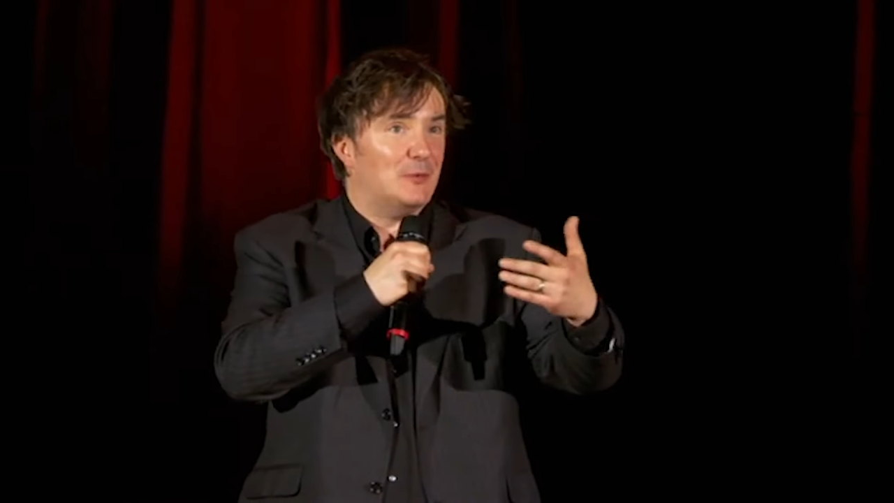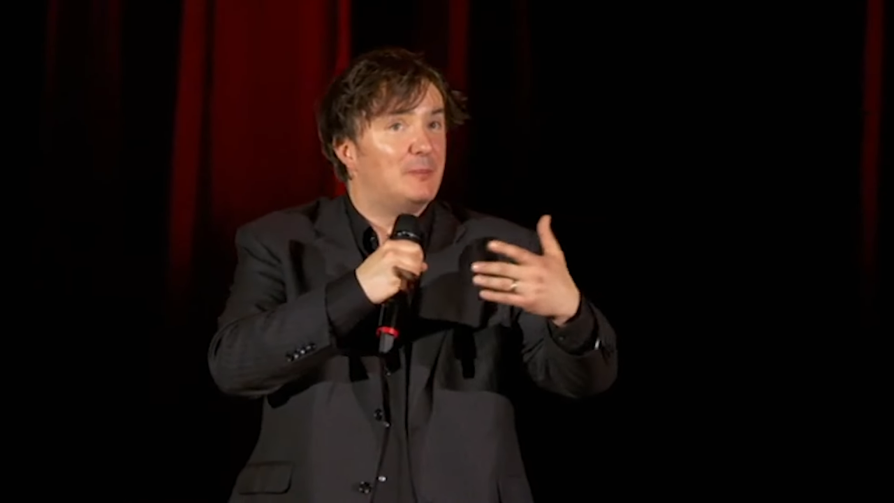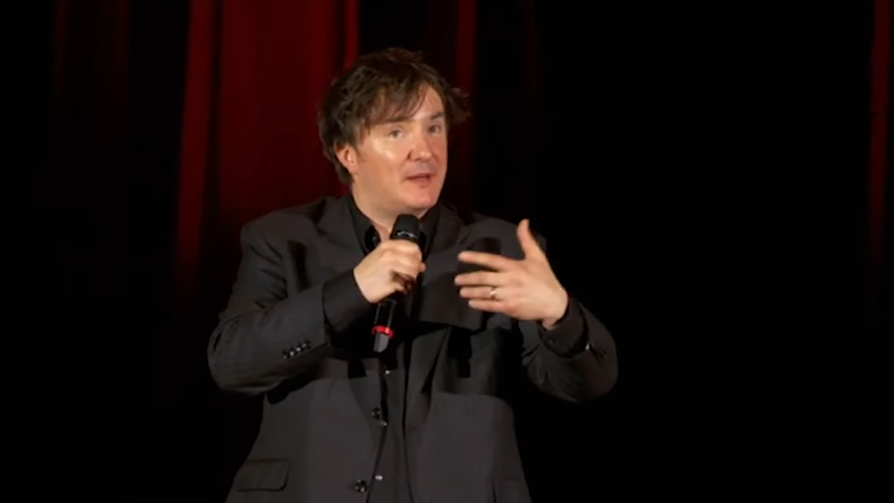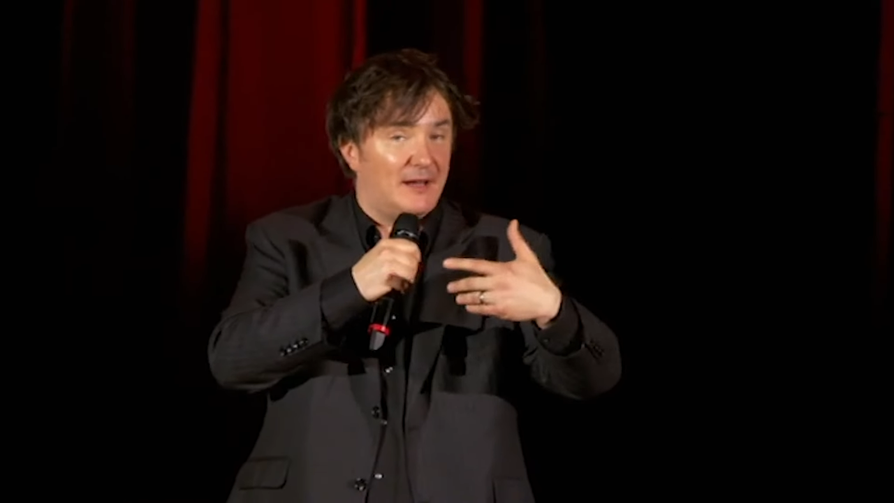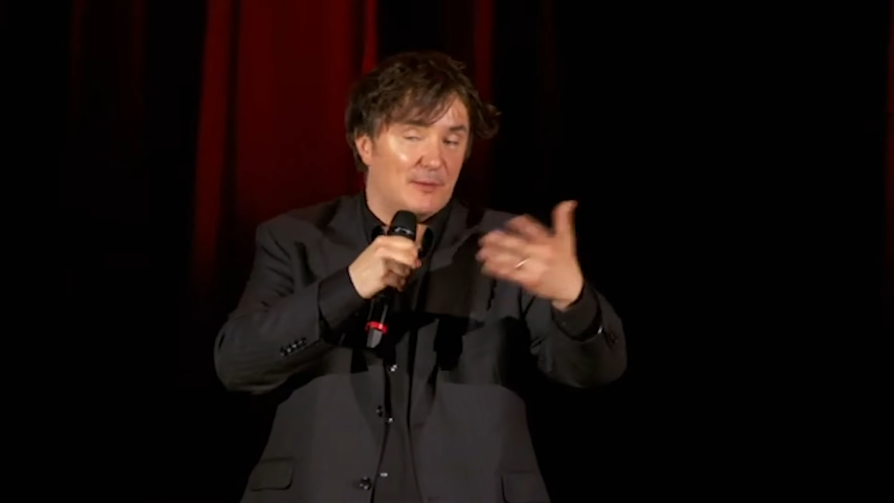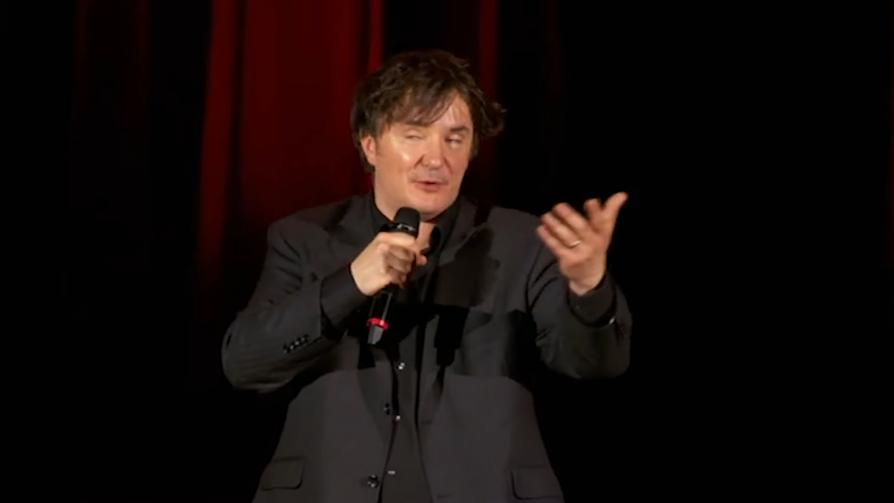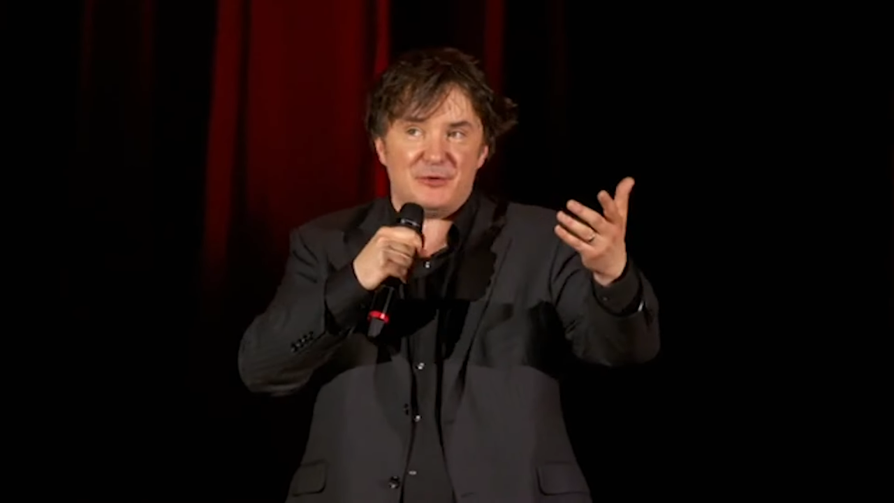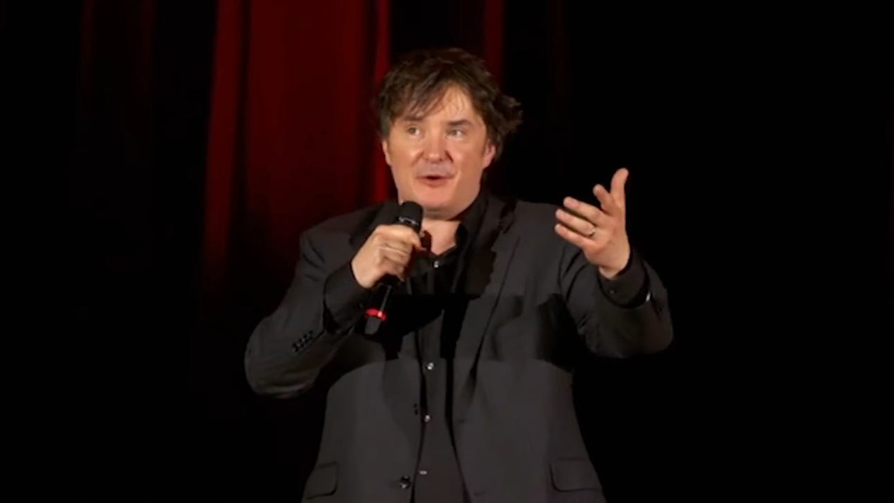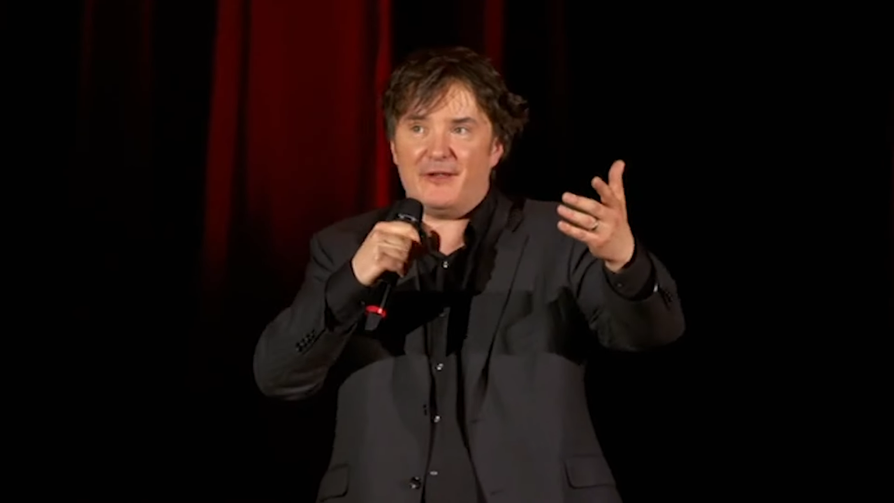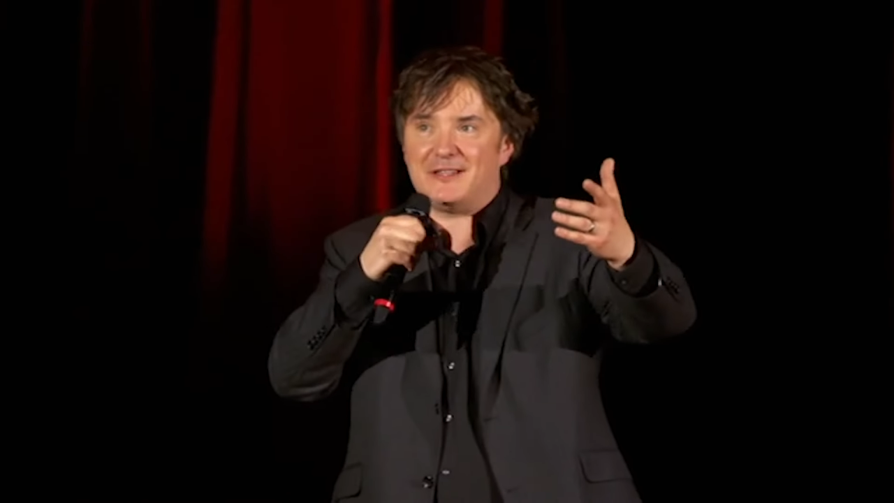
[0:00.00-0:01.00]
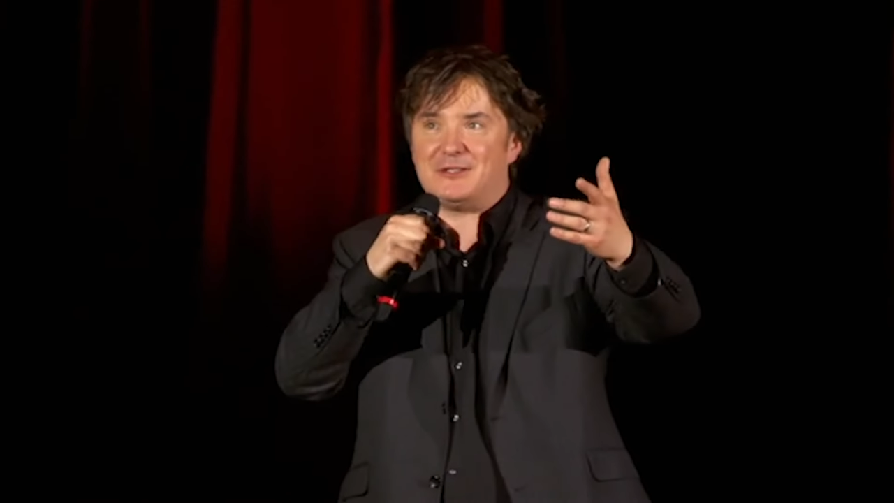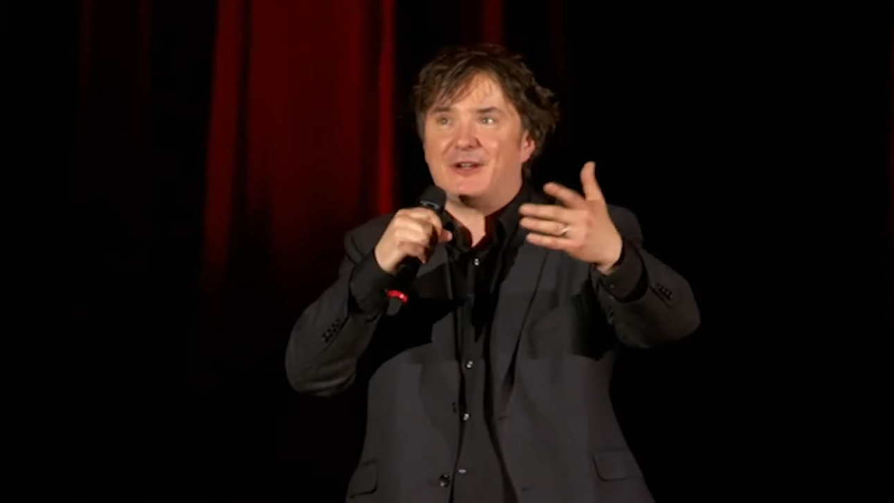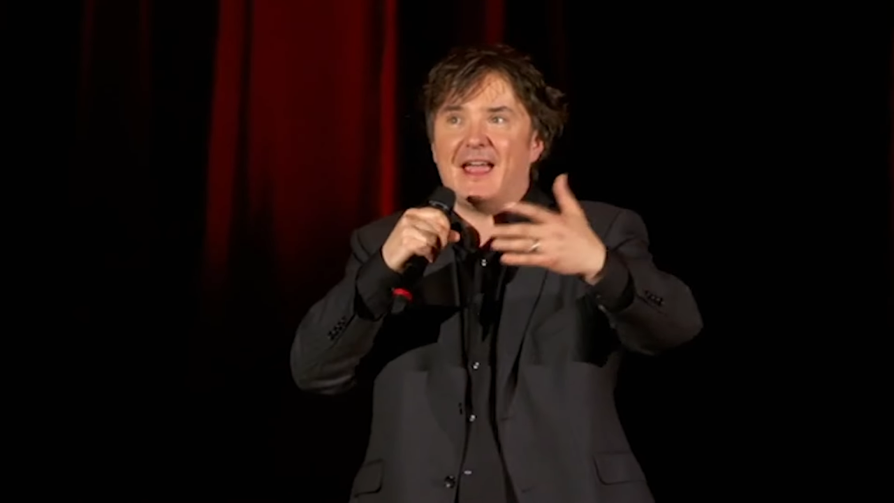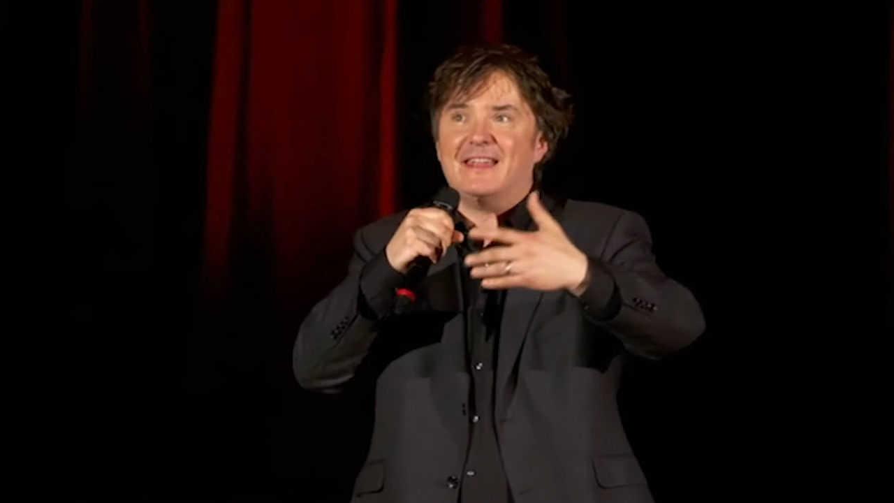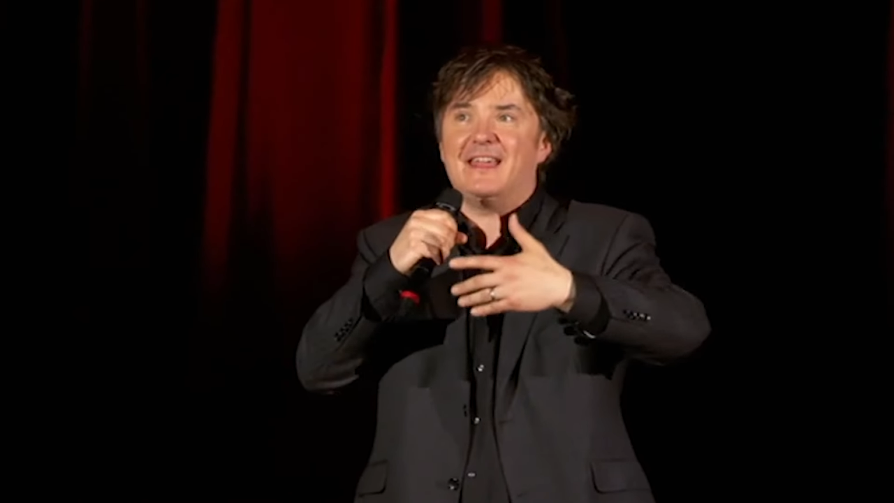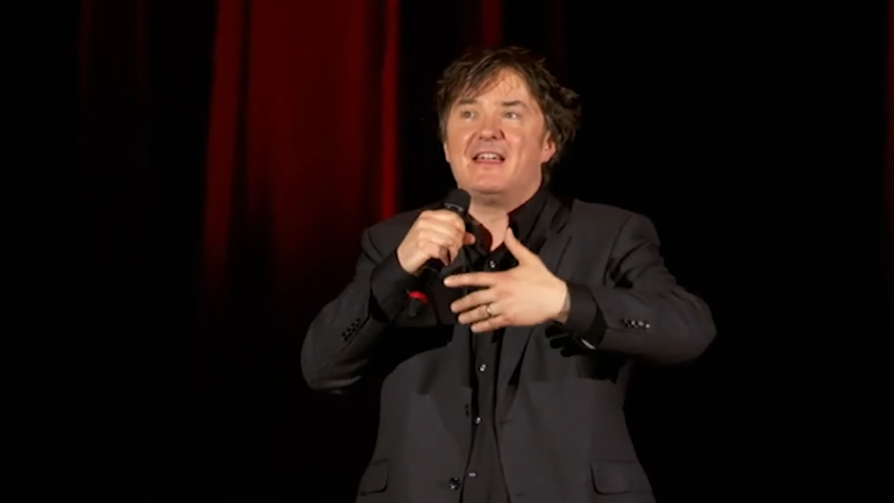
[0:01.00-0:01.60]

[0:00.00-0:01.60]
would be here, but you are, that's okay.